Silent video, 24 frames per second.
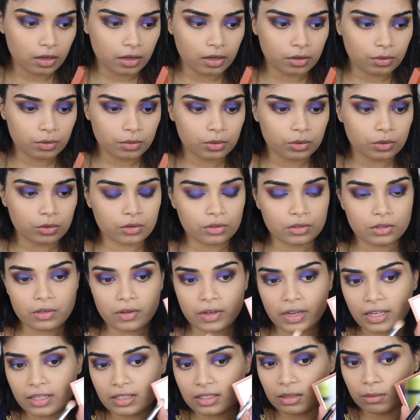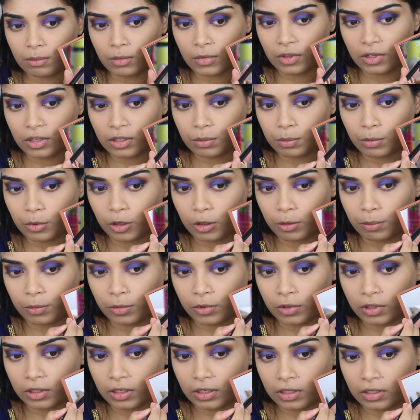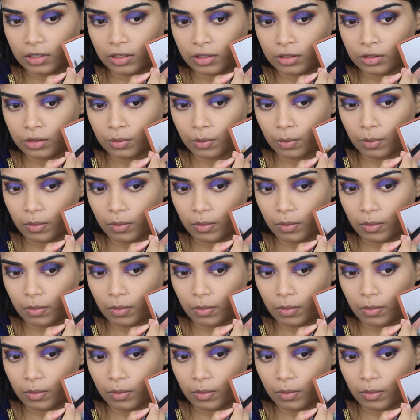And we'll also add some of this purple in as